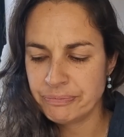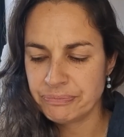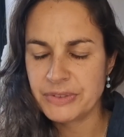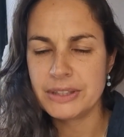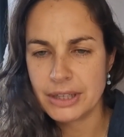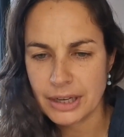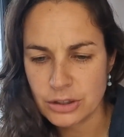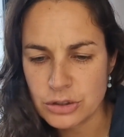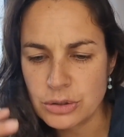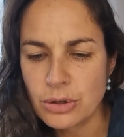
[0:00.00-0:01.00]

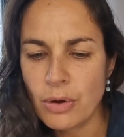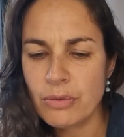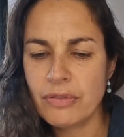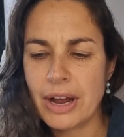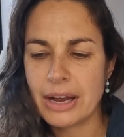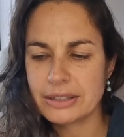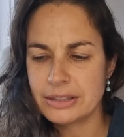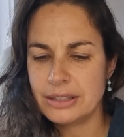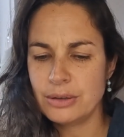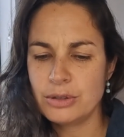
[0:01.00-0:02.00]
desires to go
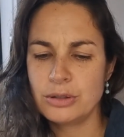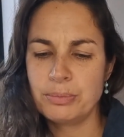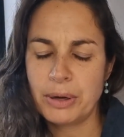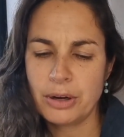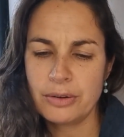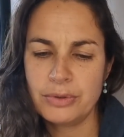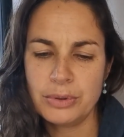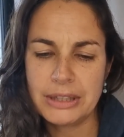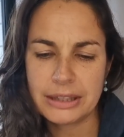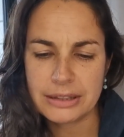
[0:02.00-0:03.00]
fast. There is a part of you
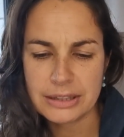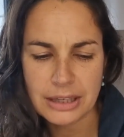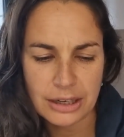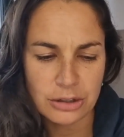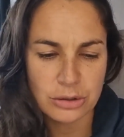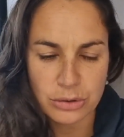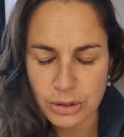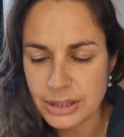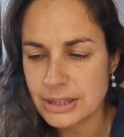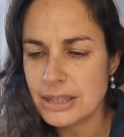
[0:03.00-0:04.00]
that desires to
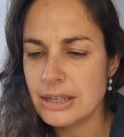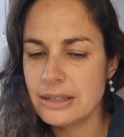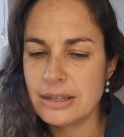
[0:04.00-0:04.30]
succeed.